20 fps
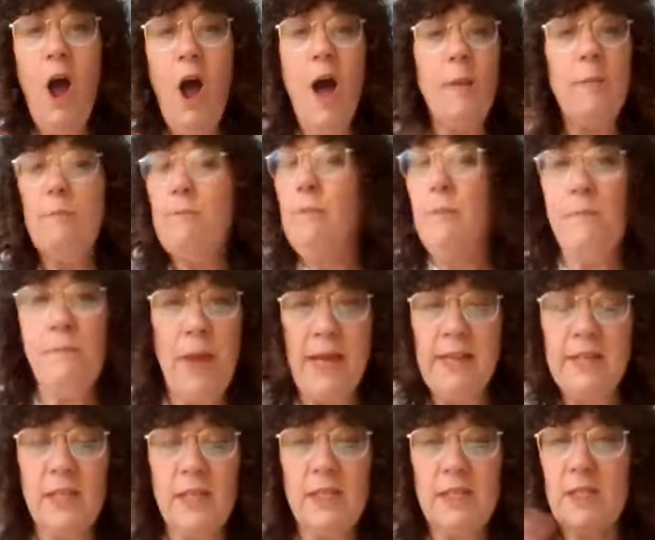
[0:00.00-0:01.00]
All
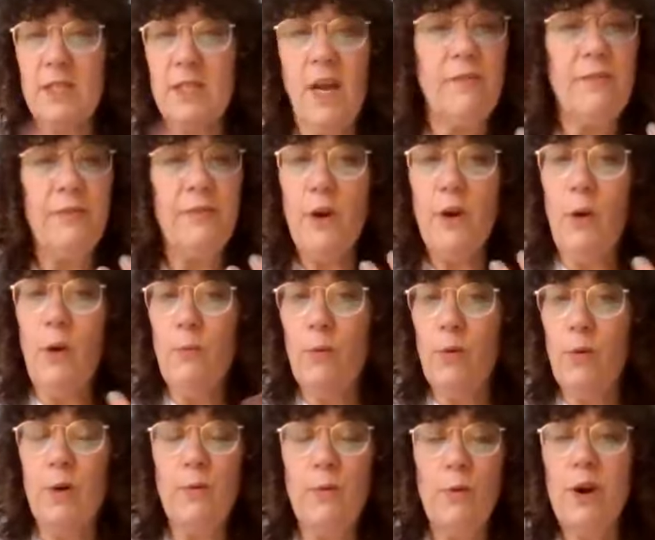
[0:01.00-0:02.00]
basic stuff,
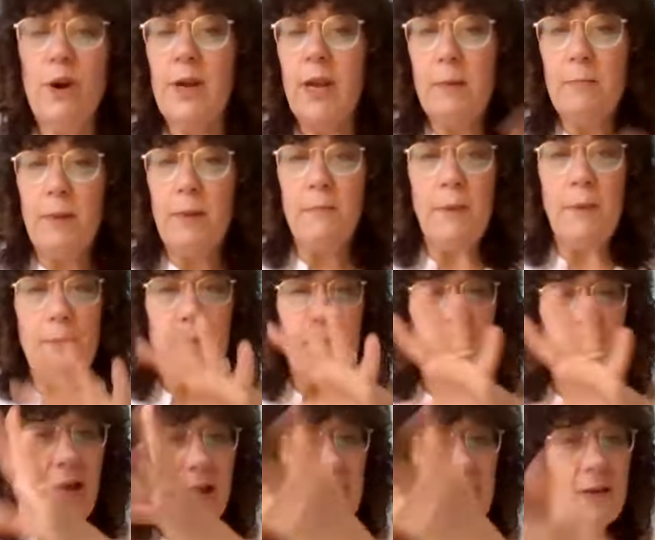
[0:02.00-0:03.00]
woodworking, blah, blah,
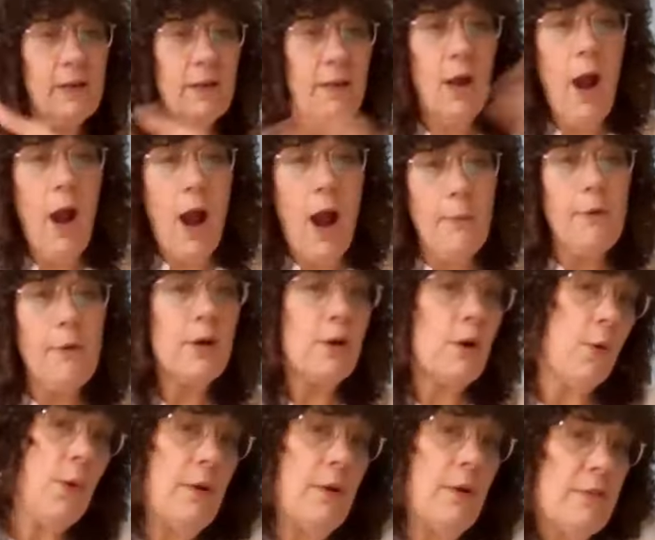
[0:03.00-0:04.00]
blah, like our
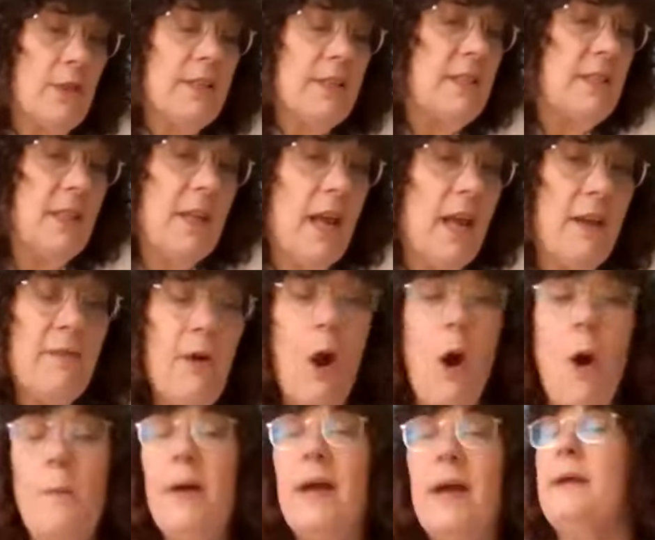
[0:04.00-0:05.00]
equivalent today of
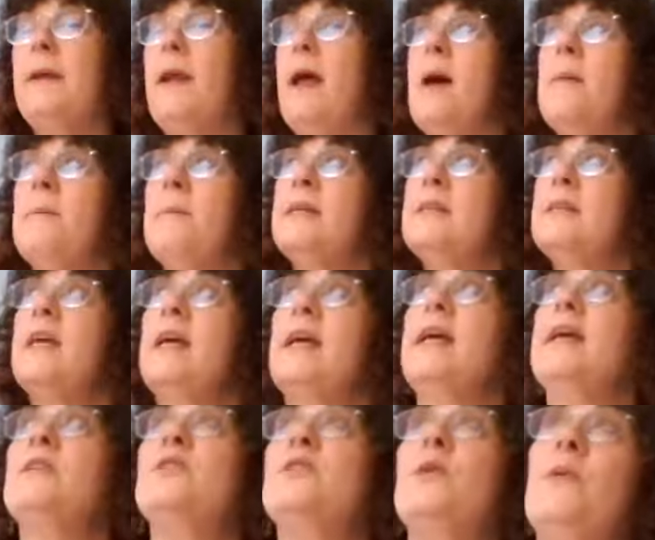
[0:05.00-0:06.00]
home economics, I
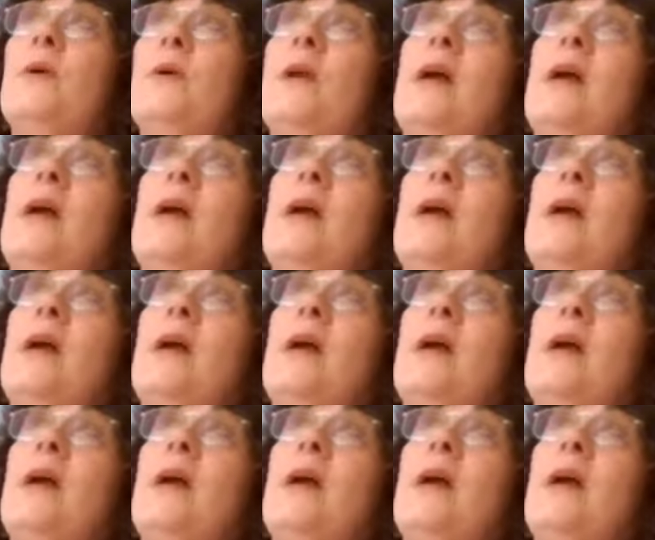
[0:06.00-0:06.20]
guess, or